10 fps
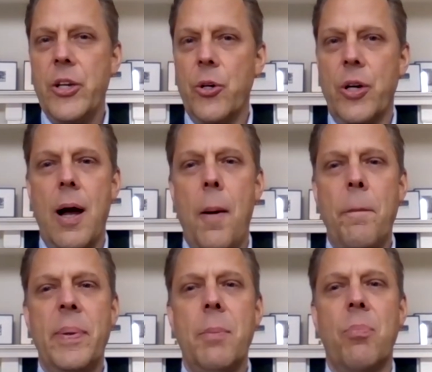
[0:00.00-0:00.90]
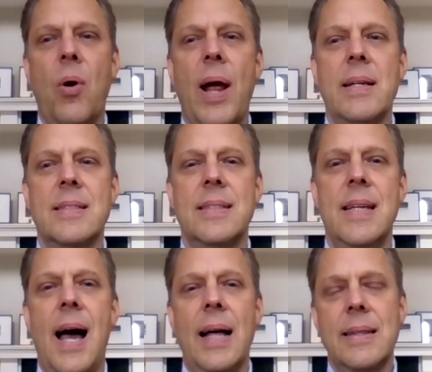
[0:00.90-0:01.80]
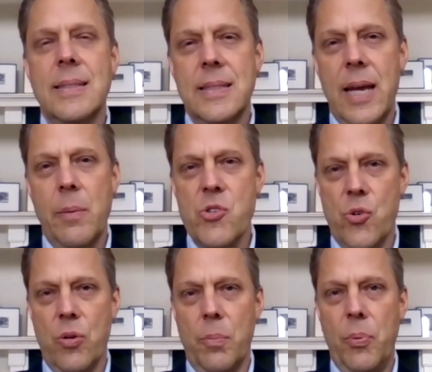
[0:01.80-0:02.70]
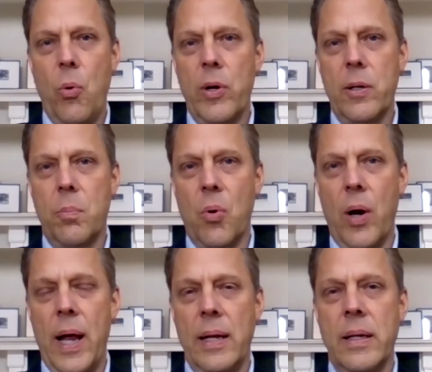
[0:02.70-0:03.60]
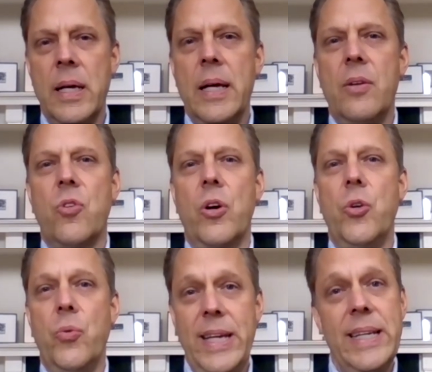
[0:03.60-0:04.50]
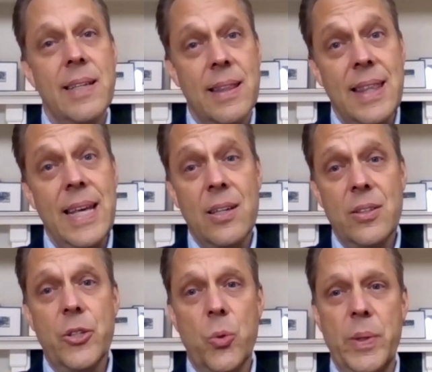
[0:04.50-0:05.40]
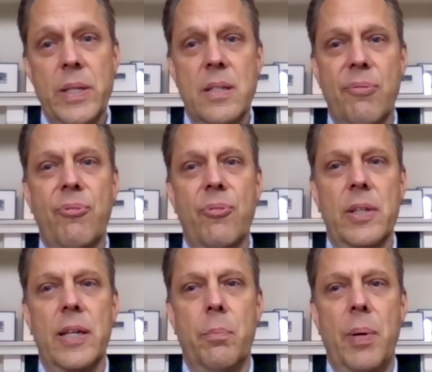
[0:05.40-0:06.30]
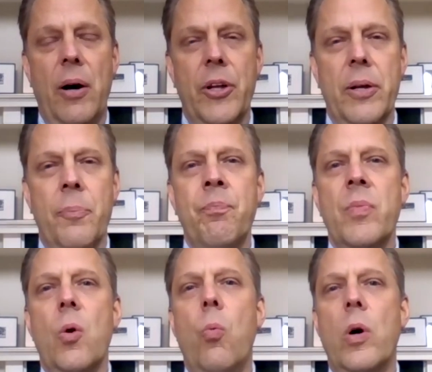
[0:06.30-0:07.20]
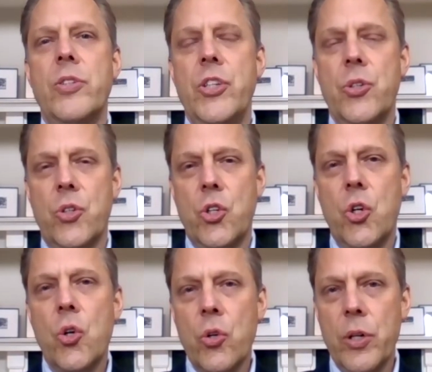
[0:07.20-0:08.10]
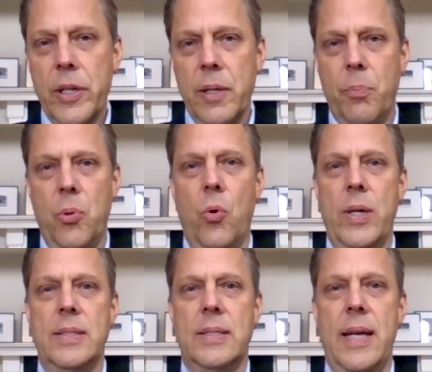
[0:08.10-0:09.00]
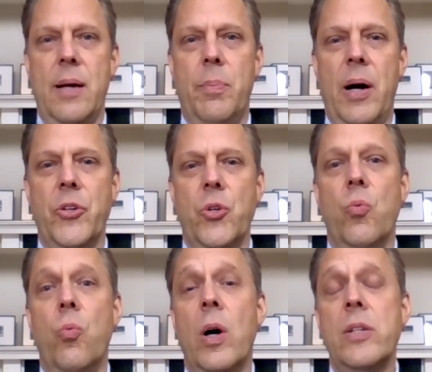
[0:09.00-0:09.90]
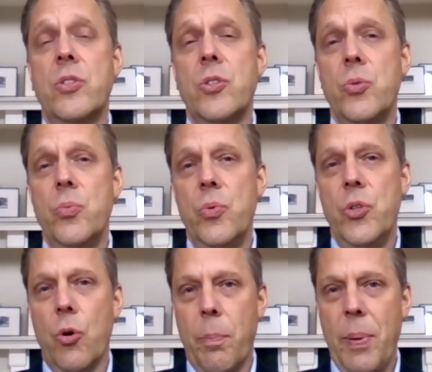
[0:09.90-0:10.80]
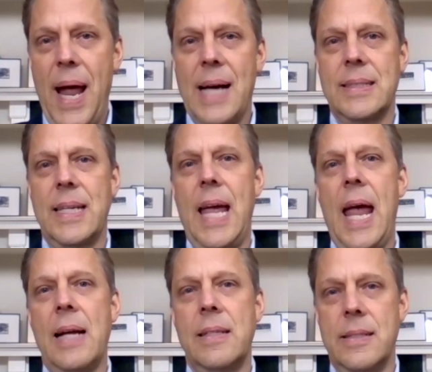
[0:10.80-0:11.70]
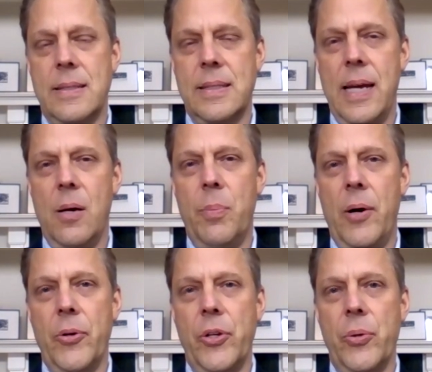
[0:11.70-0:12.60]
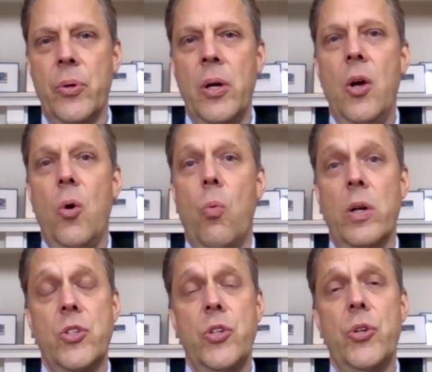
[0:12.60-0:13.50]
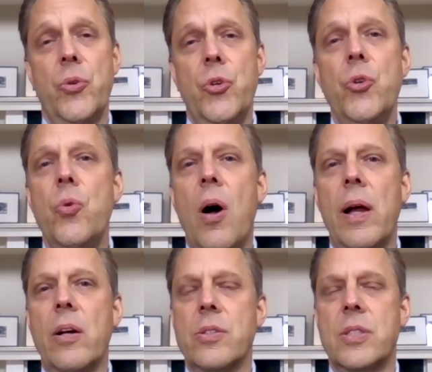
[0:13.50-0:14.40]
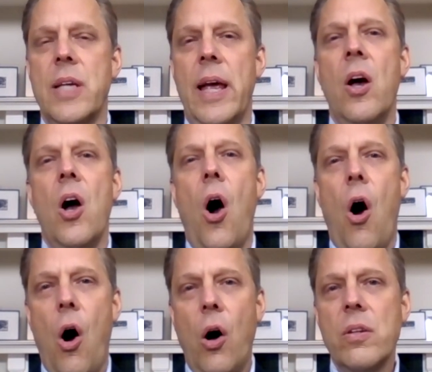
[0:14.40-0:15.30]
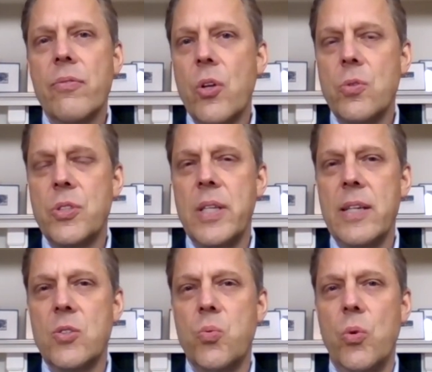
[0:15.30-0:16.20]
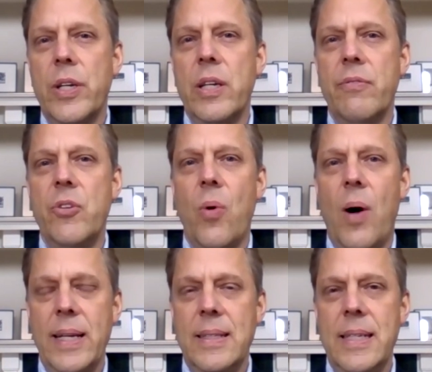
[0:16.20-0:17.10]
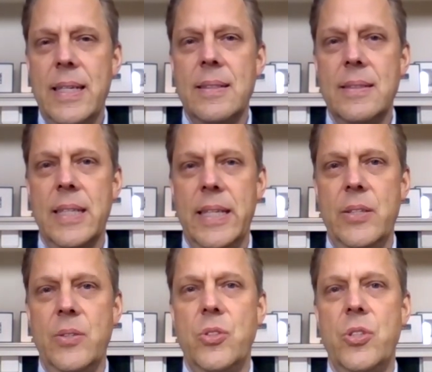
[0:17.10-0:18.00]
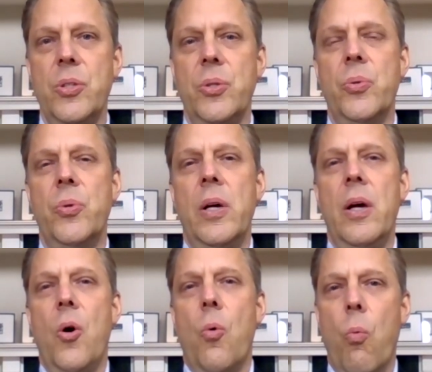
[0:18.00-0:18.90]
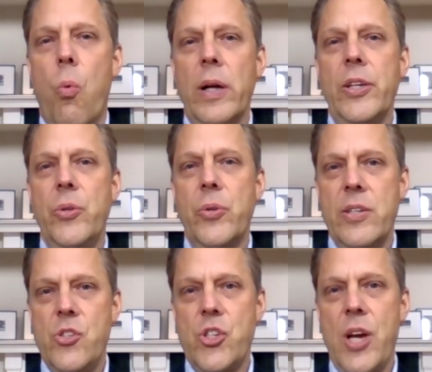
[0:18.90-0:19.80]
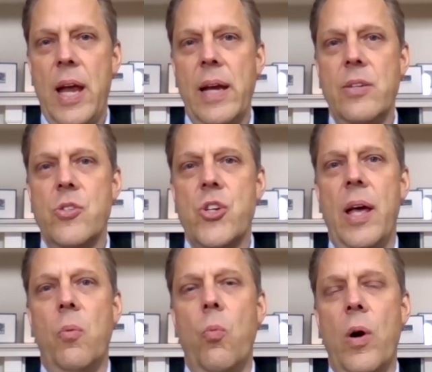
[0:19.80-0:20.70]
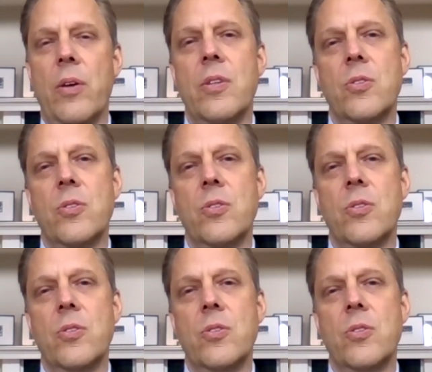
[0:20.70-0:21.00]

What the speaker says: Your company brand is not the same as your employer brand. So you need to think a little bit differently about it. What do your current employees say about you? What do your past candidates say about you? What do your new hires say? All of those things will give you ideas into what you can change and where